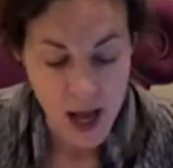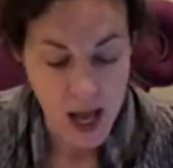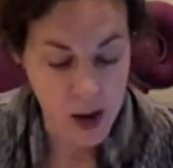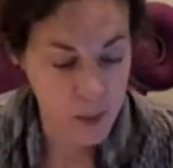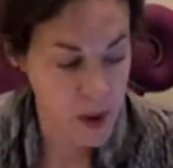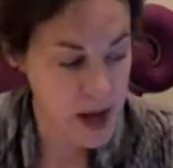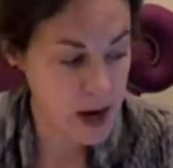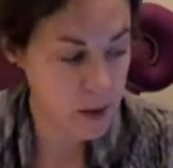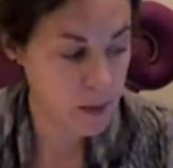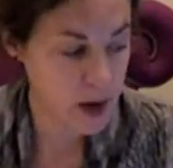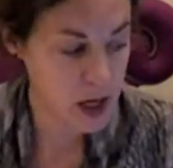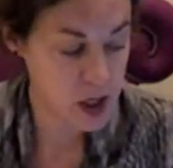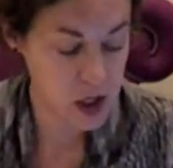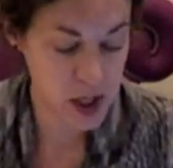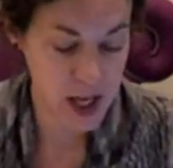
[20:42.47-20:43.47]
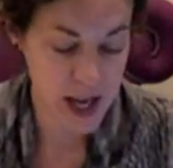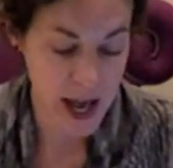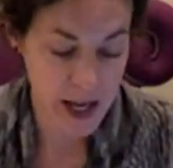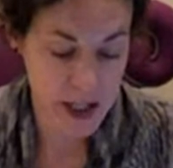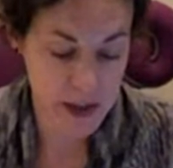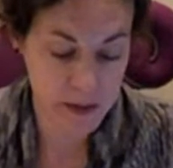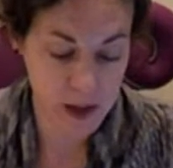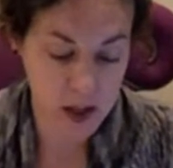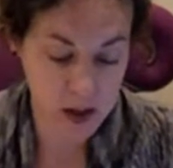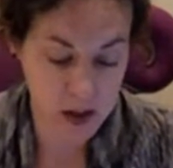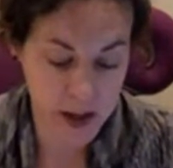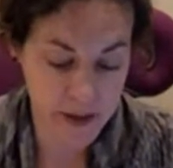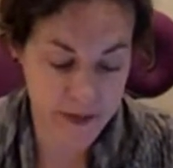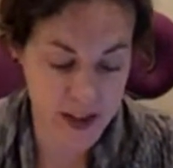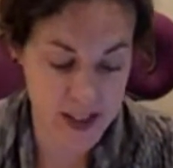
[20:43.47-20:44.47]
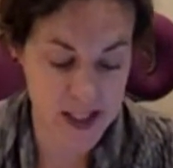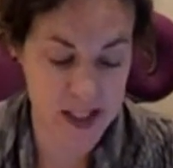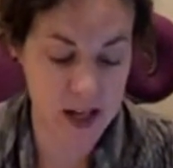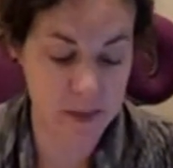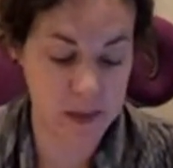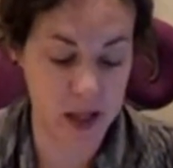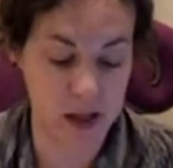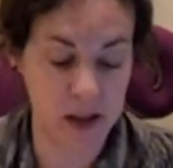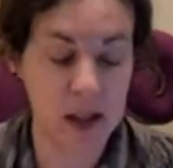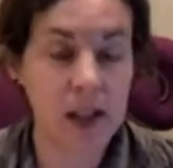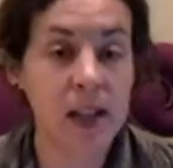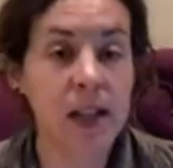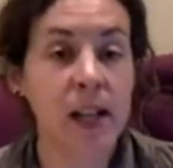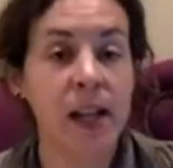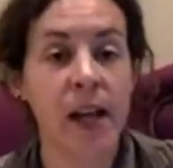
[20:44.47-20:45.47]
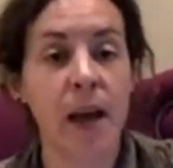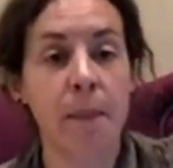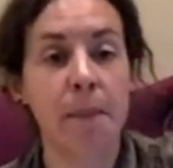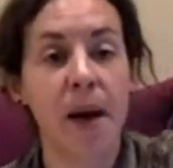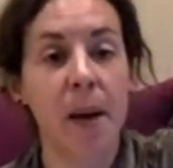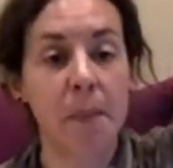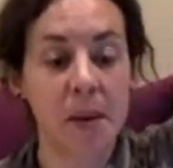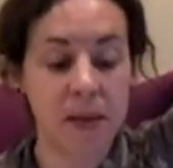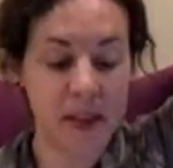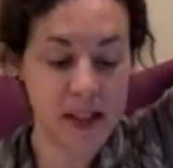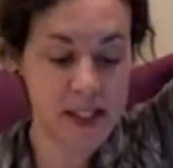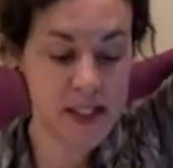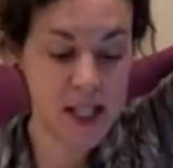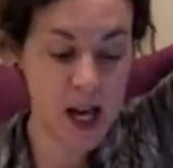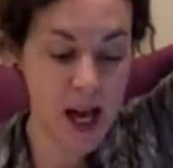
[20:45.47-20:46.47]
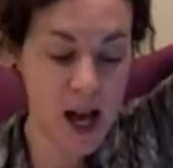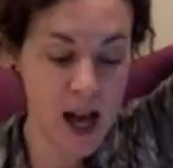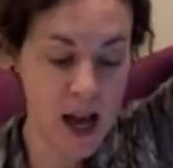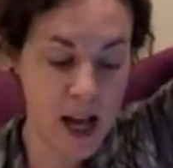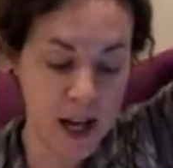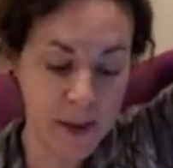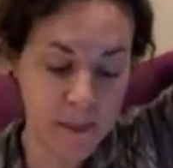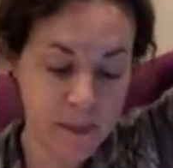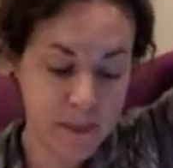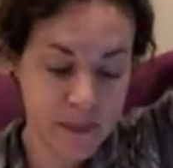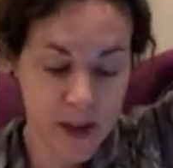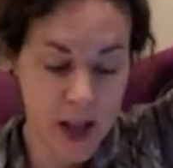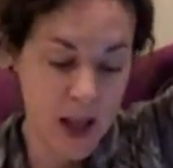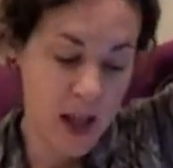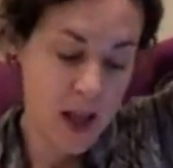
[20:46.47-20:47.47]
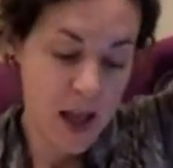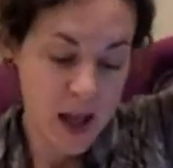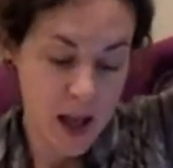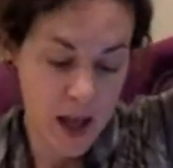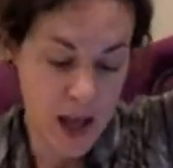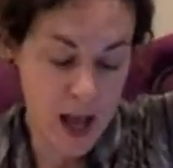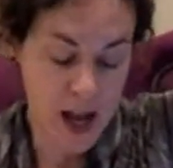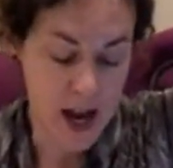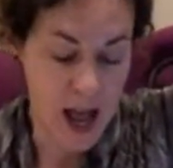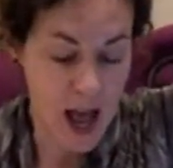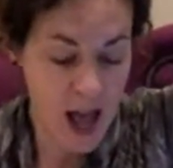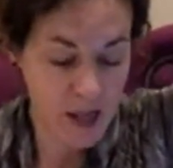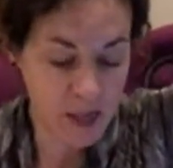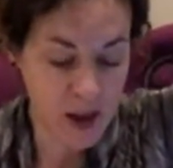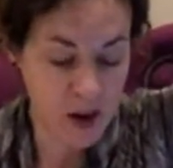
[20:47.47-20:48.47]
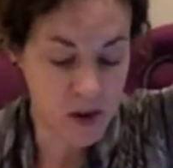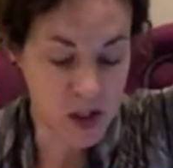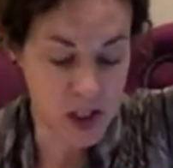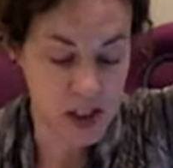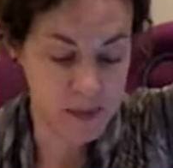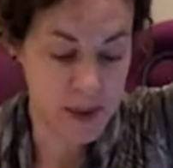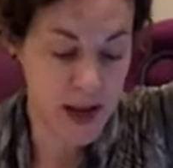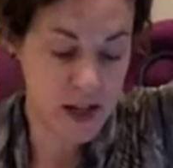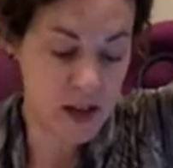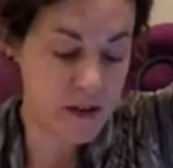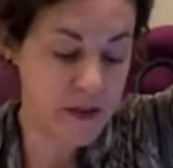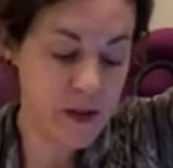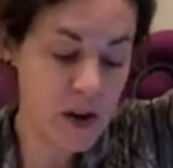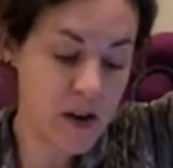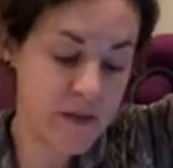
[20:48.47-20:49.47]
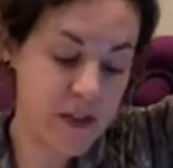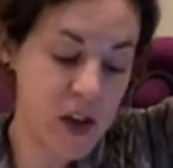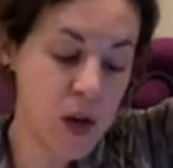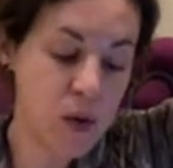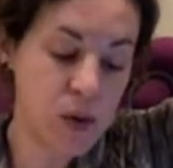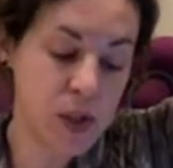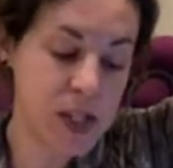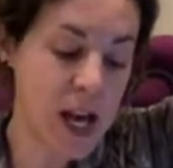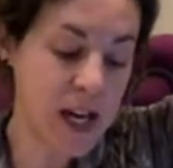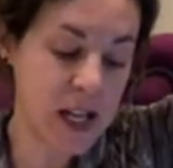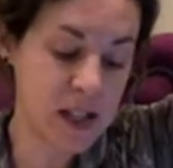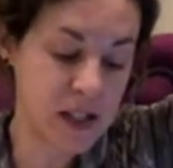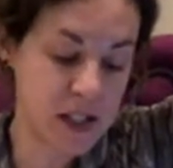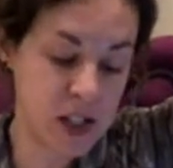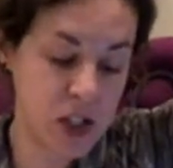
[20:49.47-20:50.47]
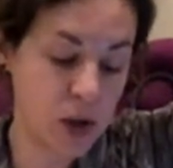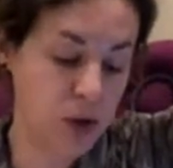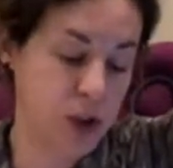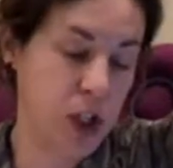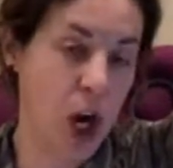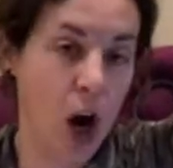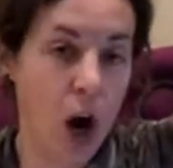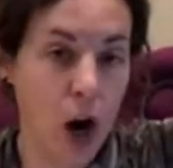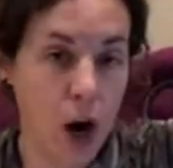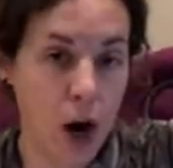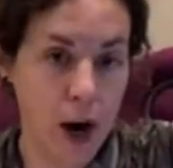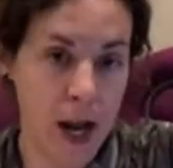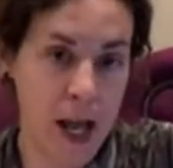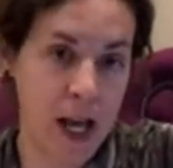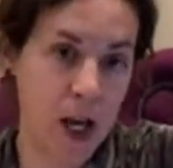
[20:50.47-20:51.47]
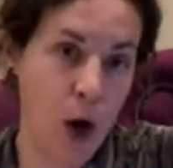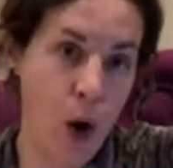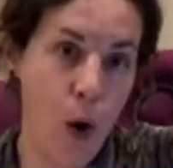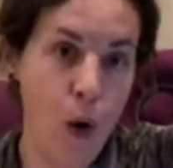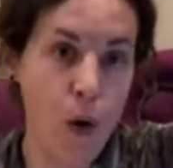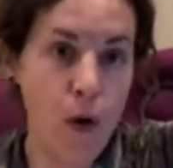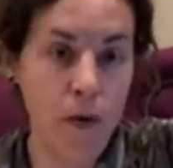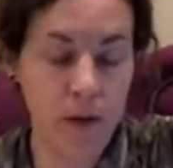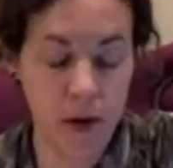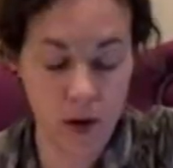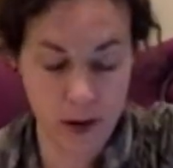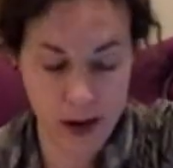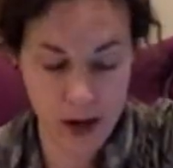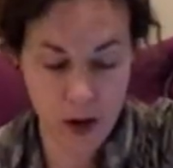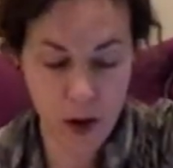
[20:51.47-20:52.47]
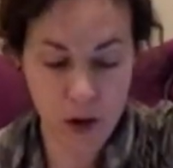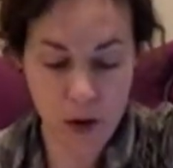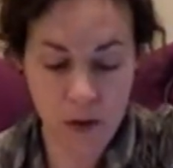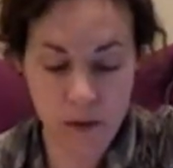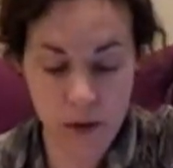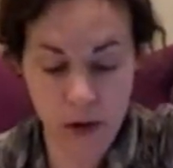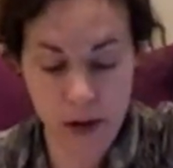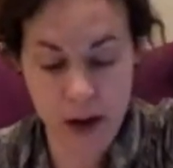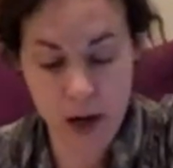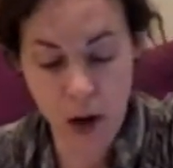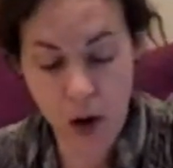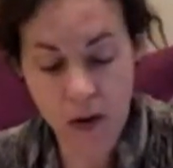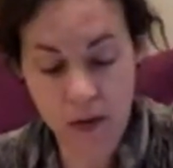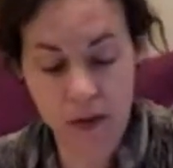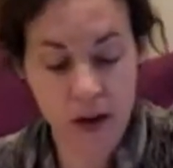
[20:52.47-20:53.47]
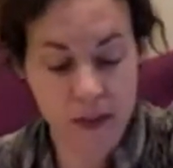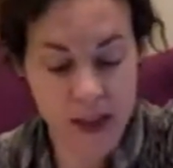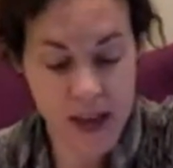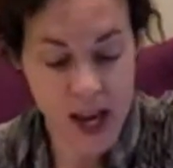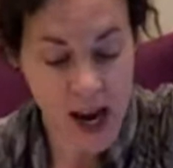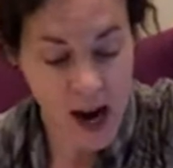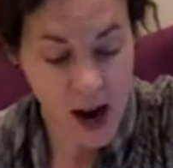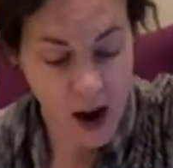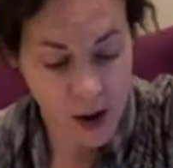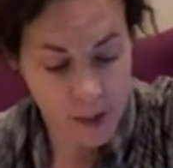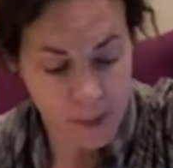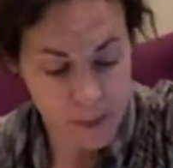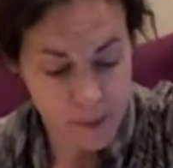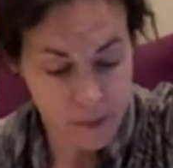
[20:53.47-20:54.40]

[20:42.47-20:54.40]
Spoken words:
And when it reached the edge of the cliff, it seemed to leap up in the sky and hang there suspended for a few seconds, still turning over and over and over in the air.